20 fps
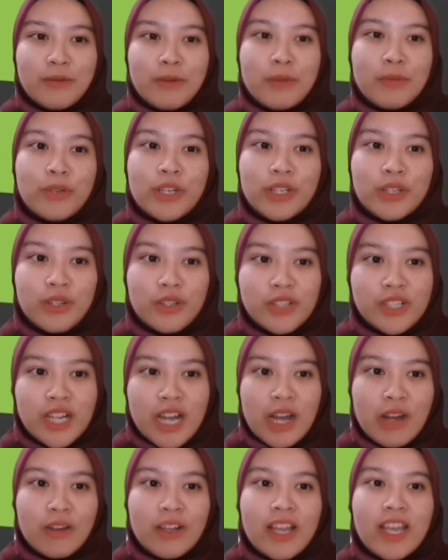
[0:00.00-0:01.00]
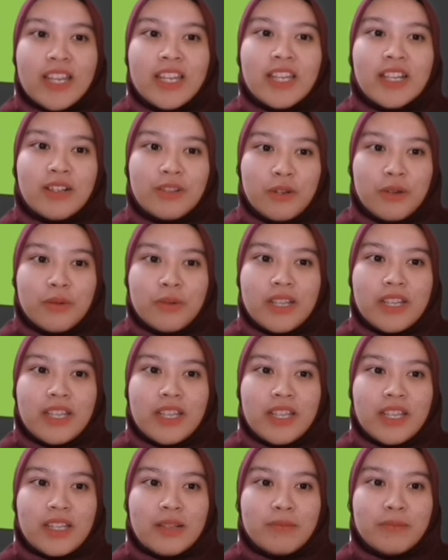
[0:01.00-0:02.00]
When we go down any group
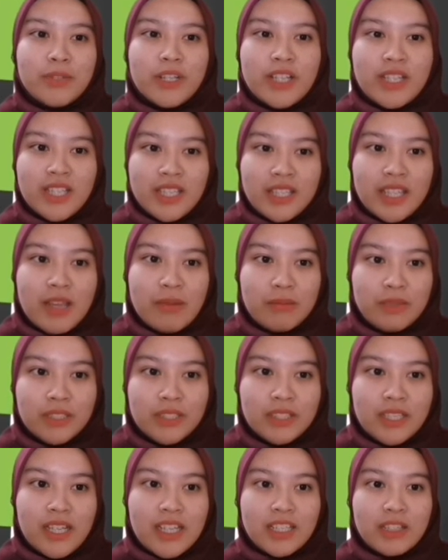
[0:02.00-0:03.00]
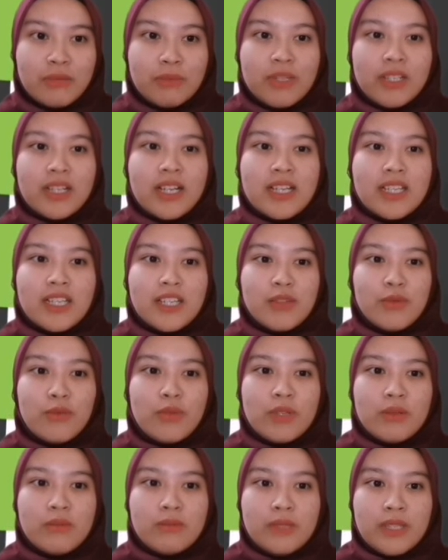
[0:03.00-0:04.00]
in periodic table, atomic radius
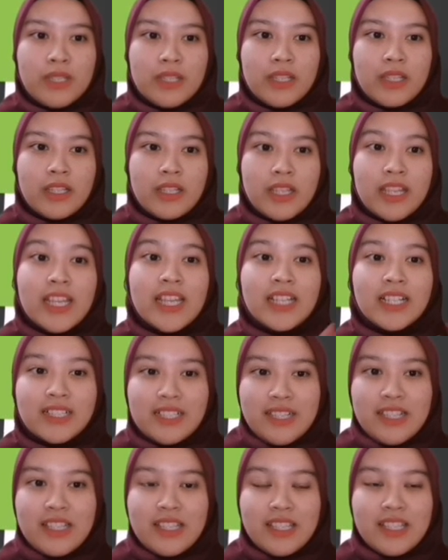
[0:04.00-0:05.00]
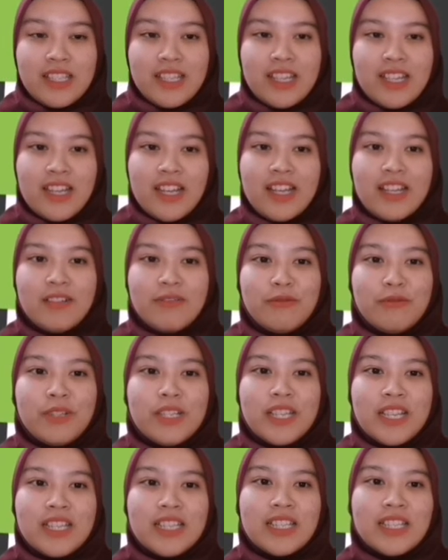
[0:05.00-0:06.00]
will be increased, and
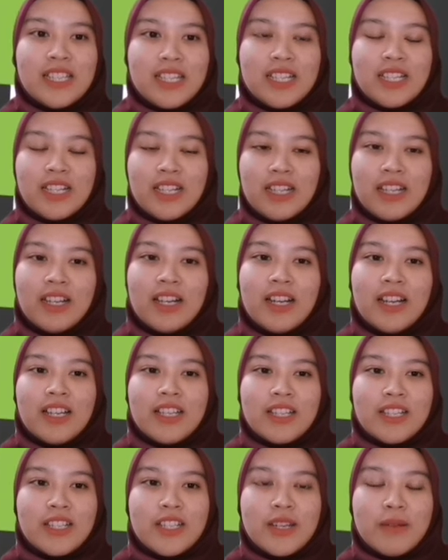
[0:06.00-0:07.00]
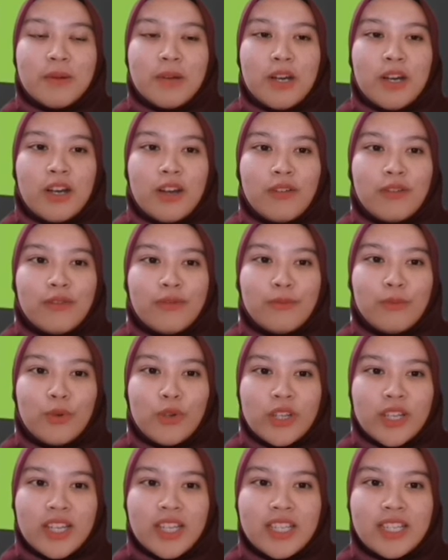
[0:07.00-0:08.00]
we can see the shape of
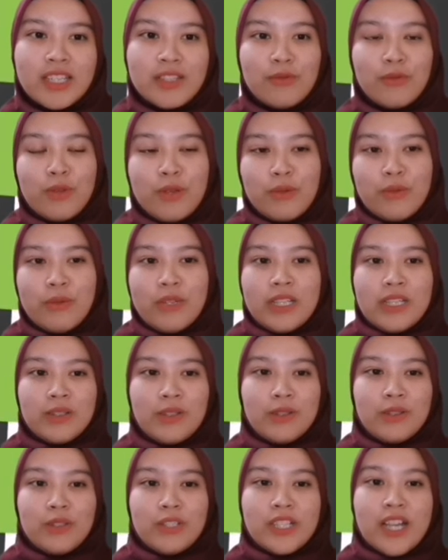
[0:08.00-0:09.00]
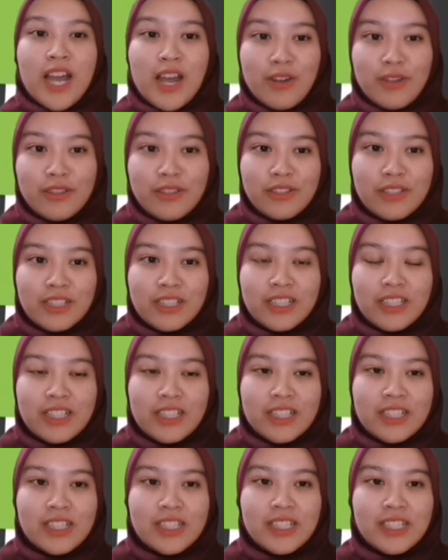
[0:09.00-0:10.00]
Bukit is when we go down,
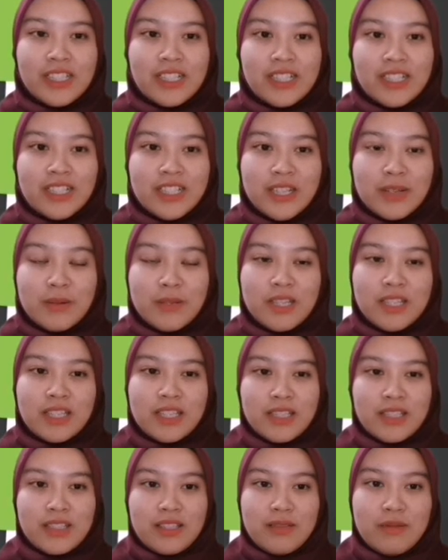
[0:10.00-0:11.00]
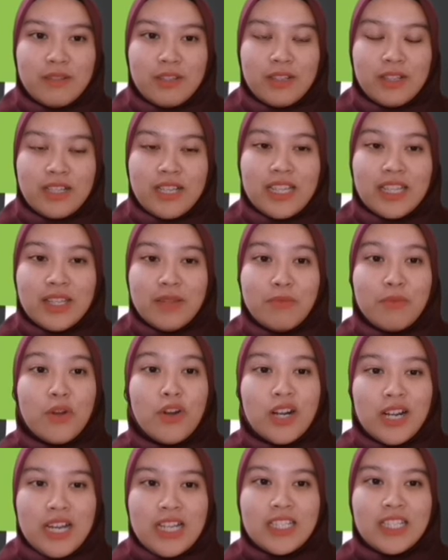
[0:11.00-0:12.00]
the shape is getting
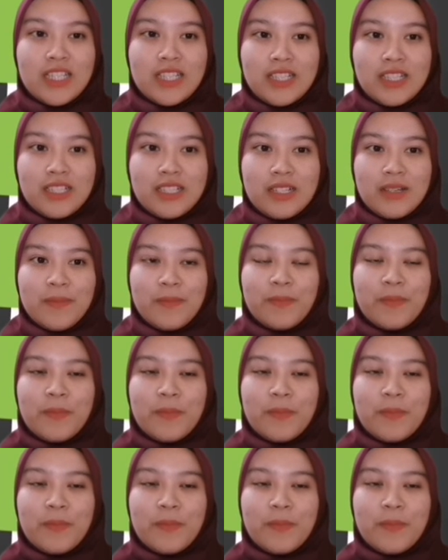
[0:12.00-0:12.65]
more larger.